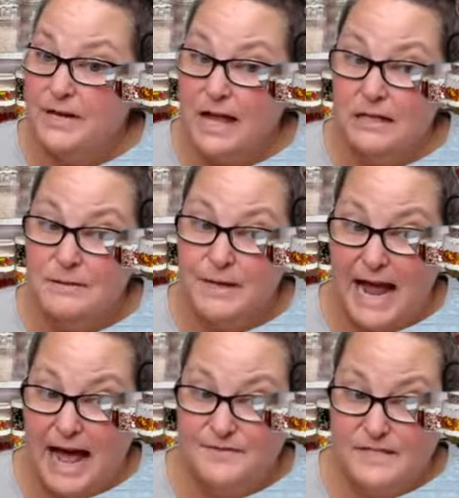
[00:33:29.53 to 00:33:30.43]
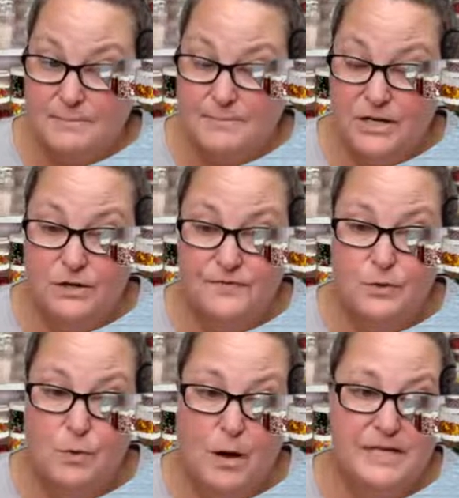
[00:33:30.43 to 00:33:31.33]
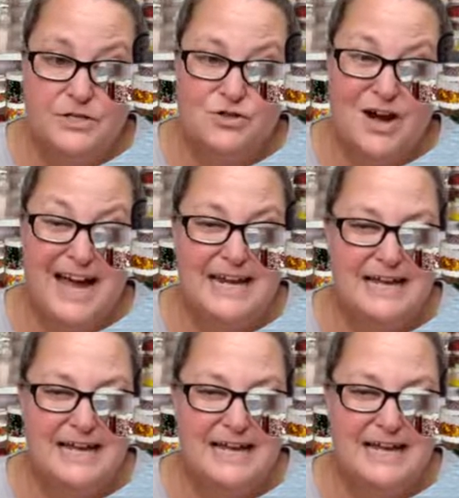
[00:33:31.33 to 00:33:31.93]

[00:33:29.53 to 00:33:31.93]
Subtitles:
Kelly, but I have some here if you want me to try it.